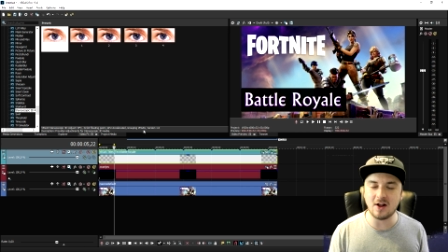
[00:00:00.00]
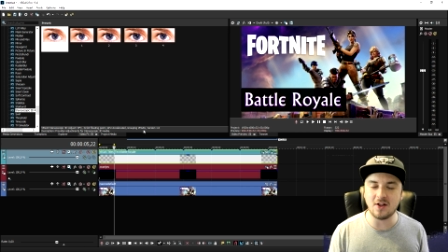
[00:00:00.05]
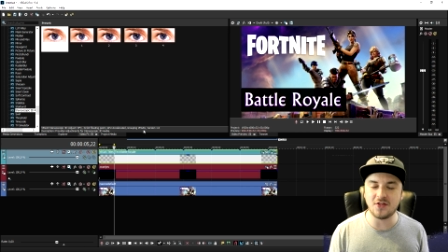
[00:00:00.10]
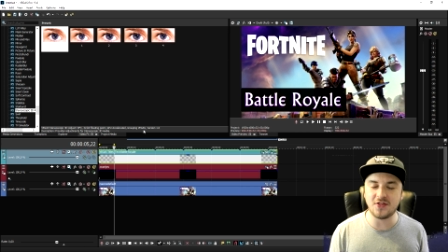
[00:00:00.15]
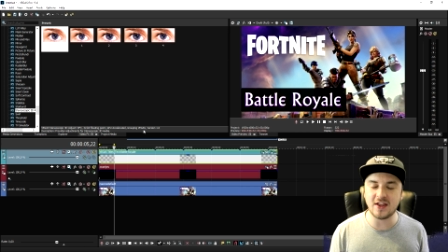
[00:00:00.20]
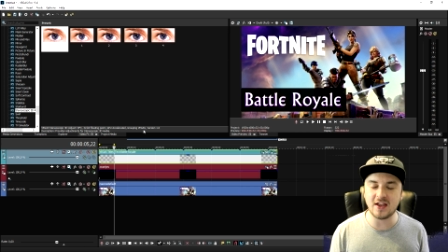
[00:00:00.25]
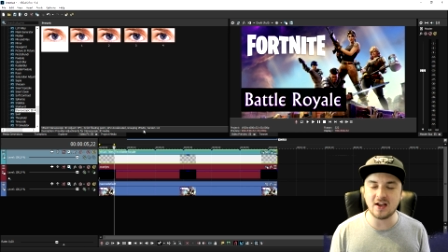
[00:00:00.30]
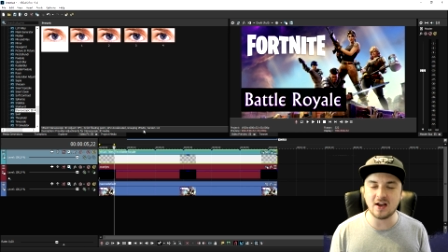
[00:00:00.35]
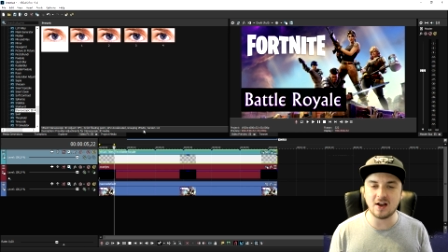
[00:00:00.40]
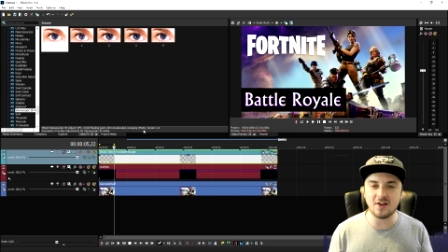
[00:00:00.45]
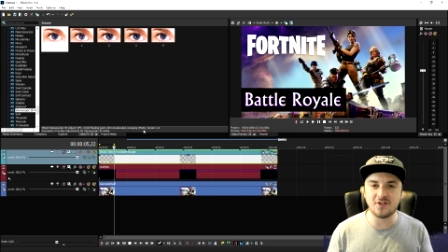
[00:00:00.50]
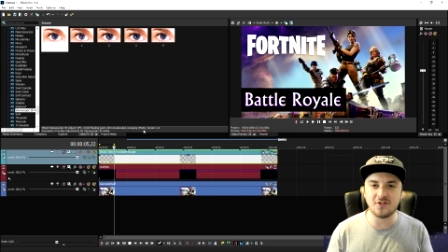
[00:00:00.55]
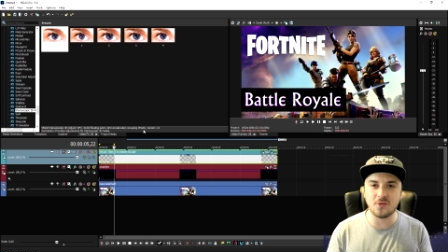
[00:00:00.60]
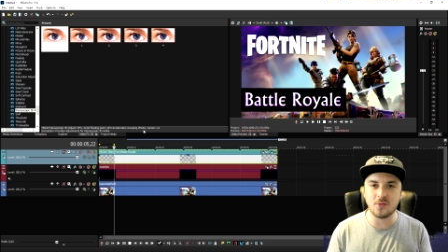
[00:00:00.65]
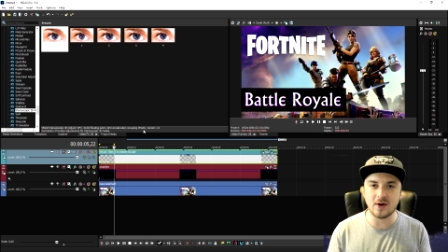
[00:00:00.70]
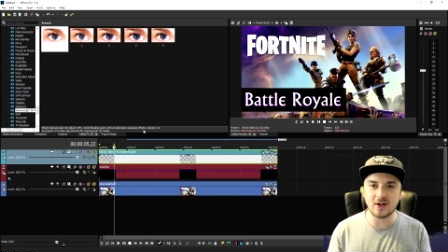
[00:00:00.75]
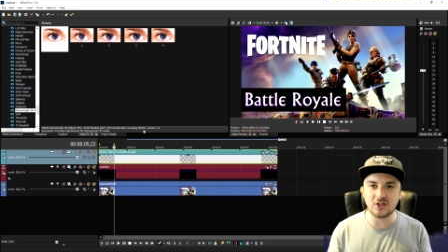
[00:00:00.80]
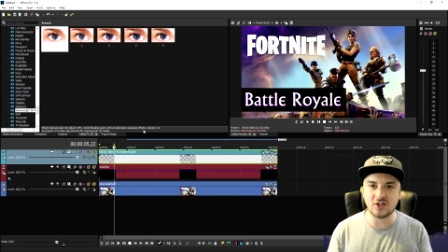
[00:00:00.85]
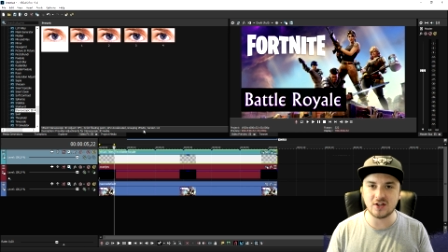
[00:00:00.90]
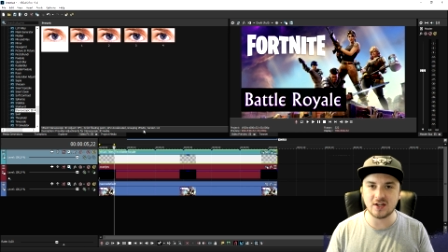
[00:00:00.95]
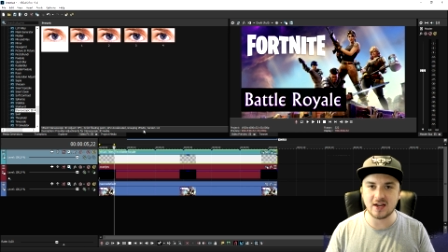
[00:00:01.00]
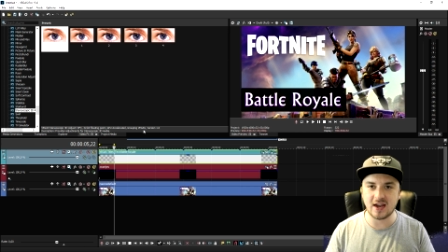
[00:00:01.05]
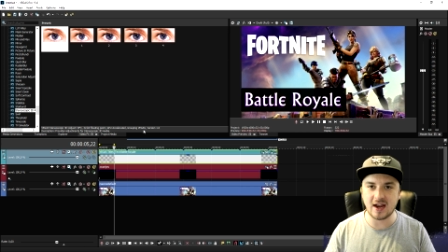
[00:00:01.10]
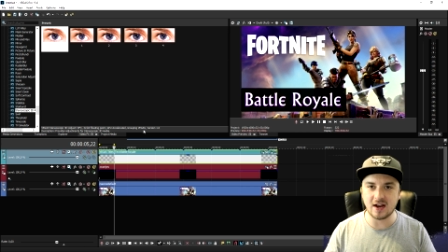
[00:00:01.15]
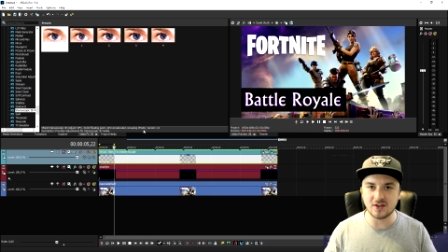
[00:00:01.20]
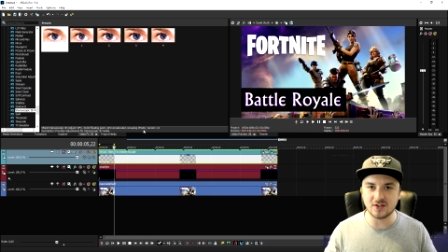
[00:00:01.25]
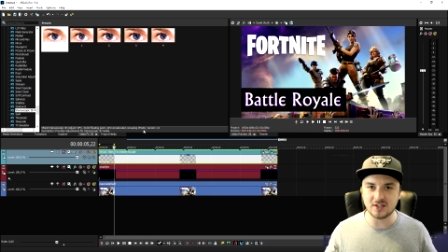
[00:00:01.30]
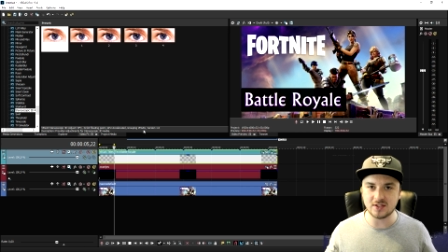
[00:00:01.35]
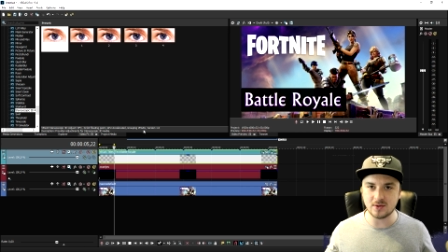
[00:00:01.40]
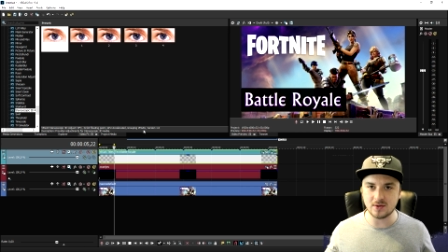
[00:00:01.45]
I'll thank guys for watching,
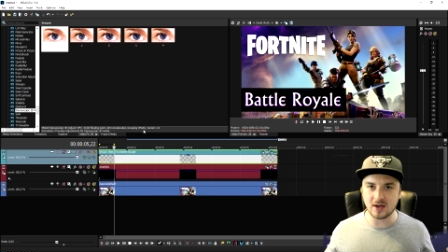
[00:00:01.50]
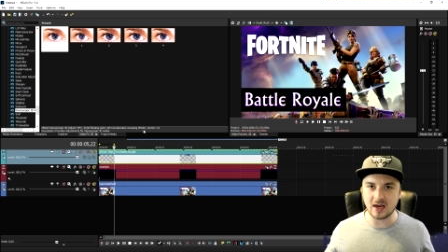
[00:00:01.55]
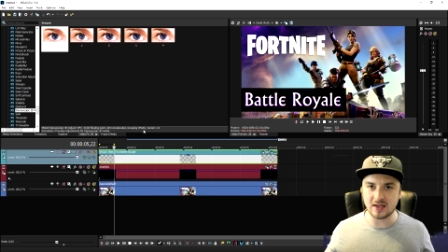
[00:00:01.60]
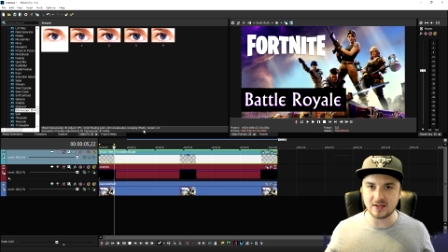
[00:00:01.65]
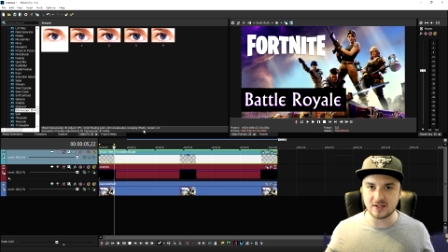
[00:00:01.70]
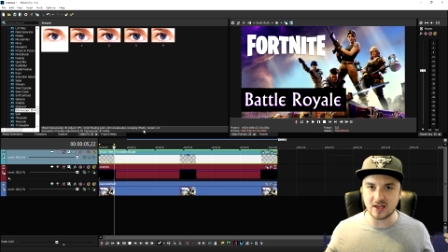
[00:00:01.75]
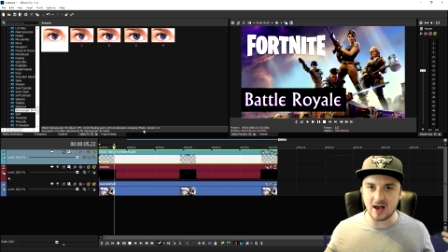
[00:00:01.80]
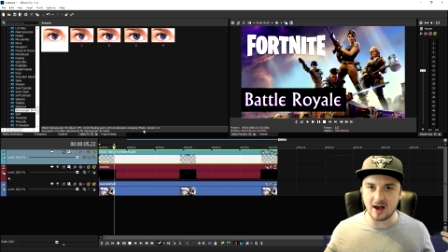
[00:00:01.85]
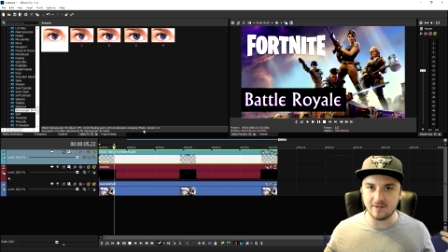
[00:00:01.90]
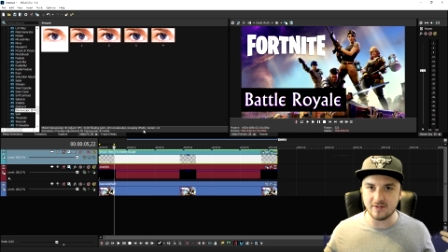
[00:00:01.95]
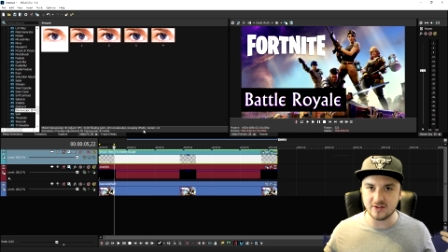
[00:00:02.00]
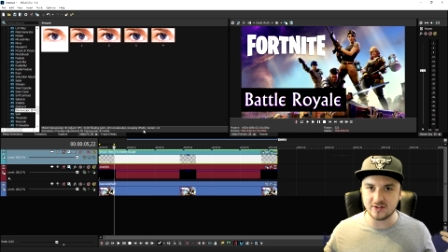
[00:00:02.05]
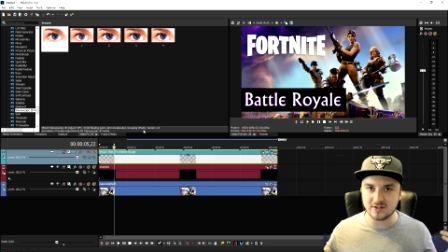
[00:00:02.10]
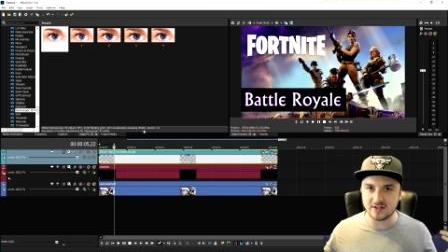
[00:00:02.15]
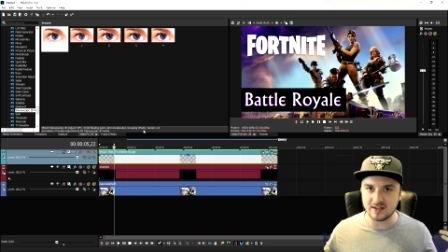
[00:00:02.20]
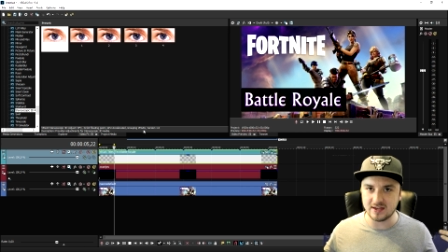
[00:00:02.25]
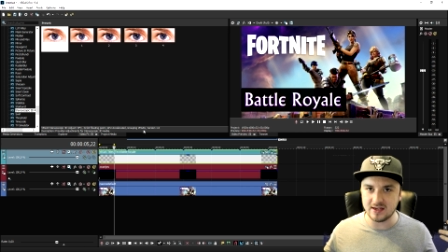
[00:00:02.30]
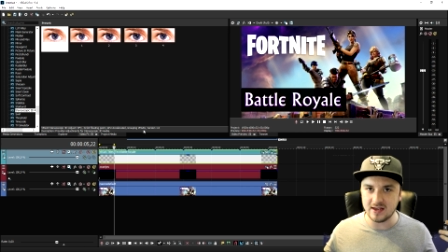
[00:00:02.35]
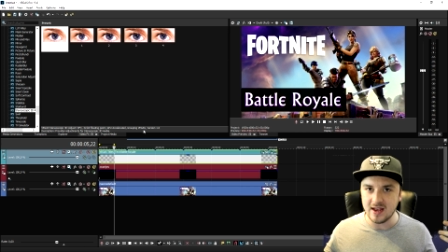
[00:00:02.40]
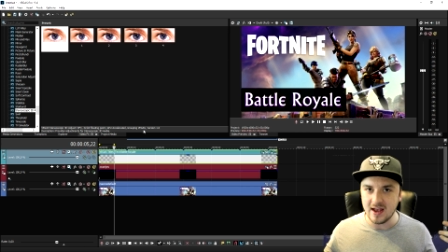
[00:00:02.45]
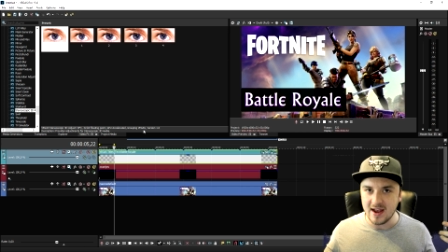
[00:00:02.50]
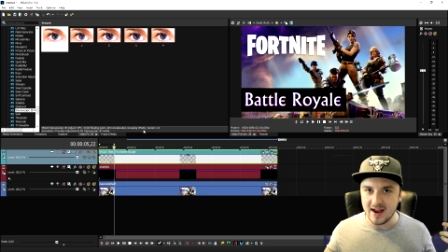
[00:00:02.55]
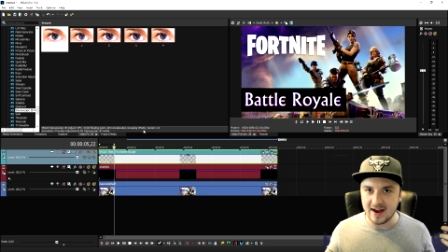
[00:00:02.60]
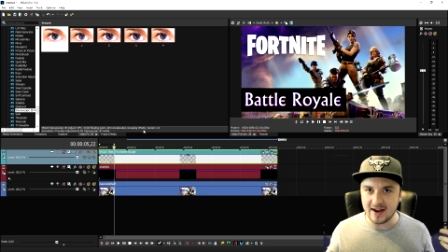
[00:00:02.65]
and I'll see you guys obviously